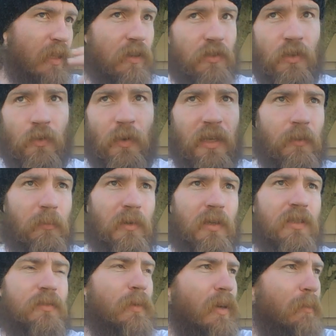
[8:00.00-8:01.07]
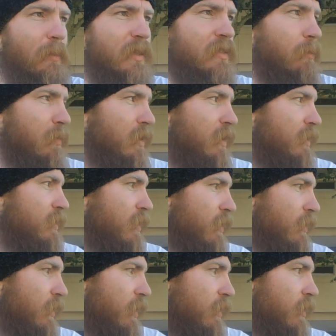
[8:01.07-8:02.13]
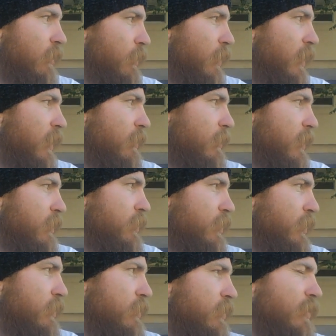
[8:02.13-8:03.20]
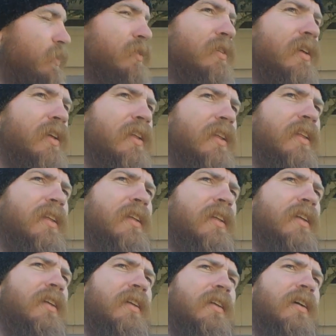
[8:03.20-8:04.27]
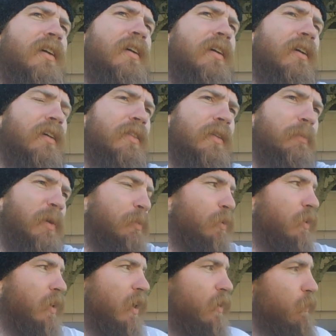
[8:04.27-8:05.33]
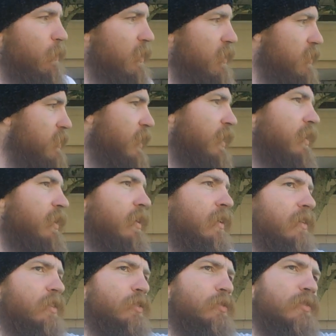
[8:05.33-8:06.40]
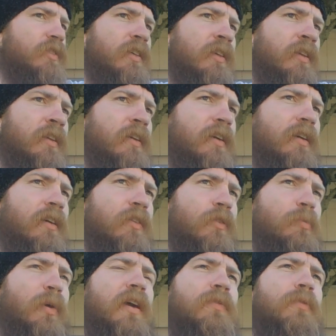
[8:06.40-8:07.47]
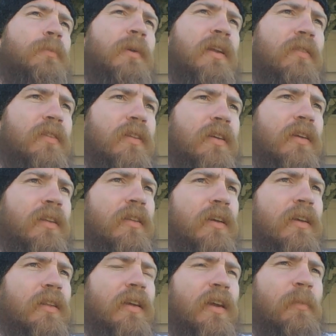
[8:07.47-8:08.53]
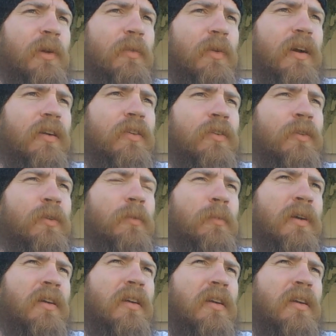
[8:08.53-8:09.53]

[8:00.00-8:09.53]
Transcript: was gonna ride the bus, but I missed the bus, and they're like, "You need a ride?" I'm like, "Sure." So the people who came from the second Houston, who prayed for me and everything, they gave me a ride home,